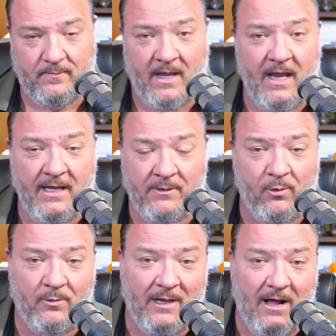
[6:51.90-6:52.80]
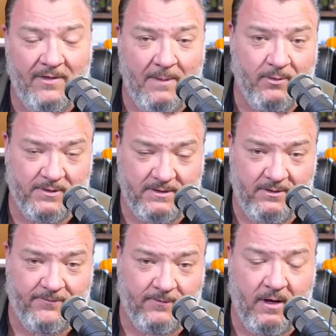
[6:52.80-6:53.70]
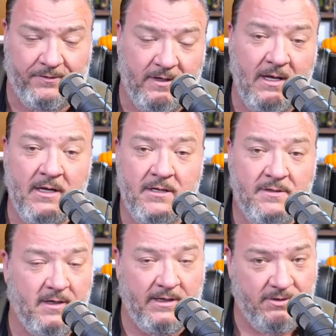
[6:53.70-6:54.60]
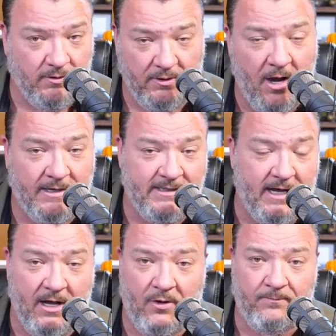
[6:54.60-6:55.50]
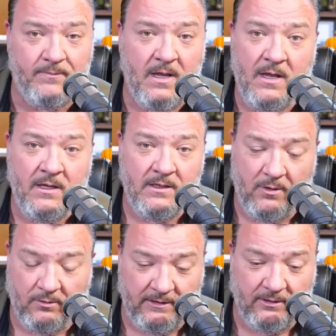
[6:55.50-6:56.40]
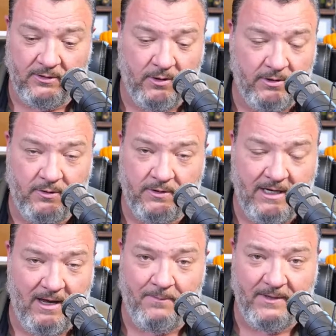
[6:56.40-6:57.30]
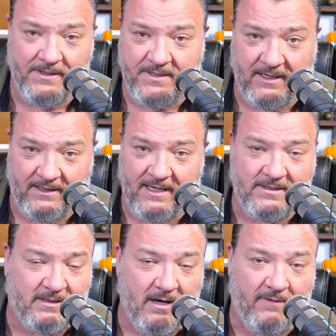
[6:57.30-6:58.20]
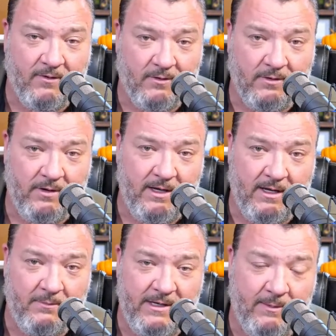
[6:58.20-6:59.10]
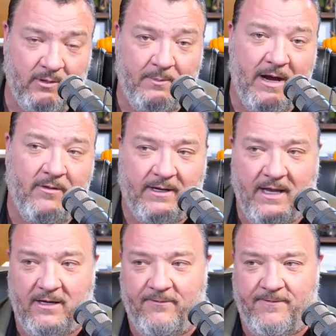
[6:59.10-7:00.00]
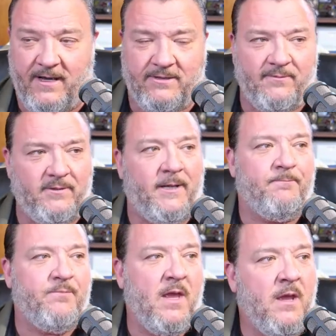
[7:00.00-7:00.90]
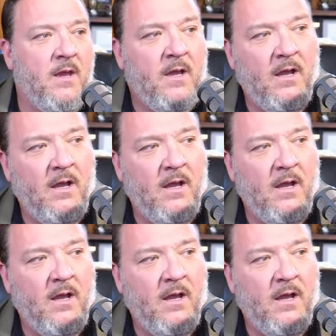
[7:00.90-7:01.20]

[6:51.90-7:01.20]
and it will allow that person in the front to hit your lockdown, alert your campus and get to cover and be able to barricade effectively. All